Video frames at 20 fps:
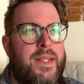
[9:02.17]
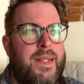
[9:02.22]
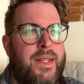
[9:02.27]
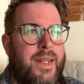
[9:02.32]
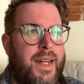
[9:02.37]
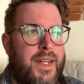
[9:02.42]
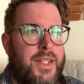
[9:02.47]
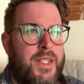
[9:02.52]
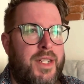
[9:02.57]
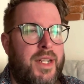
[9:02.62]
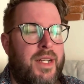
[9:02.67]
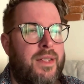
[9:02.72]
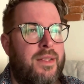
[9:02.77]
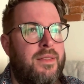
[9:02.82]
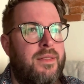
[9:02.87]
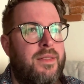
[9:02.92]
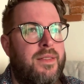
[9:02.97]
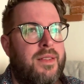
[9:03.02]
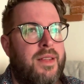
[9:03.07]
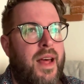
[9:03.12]
and
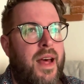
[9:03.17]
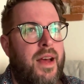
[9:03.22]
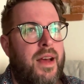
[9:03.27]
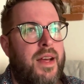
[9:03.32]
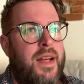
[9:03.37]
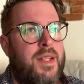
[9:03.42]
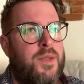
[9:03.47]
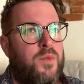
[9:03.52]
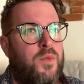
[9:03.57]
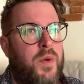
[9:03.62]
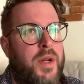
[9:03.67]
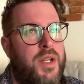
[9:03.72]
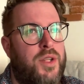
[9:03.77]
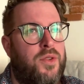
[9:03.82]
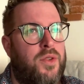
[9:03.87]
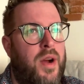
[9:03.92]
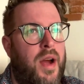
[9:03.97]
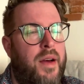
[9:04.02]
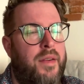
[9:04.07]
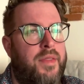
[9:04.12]
legends, there is
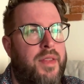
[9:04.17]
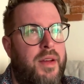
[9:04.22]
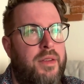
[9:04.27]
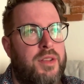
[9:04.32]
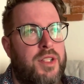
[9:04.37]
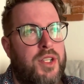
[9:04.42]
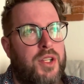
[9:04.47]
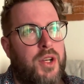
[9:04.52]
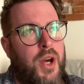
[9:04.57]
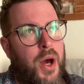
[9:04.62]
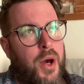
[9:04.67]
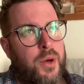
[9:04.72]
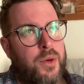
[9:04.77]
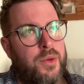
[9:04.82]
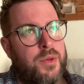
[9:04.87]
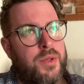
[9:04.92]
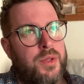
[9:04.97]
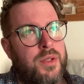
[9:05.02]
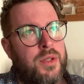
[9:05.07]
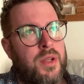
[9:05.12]
witchcraft, there is
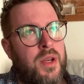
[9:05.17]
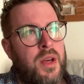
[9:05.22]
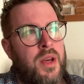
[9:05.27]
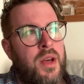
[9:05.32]
ghosts,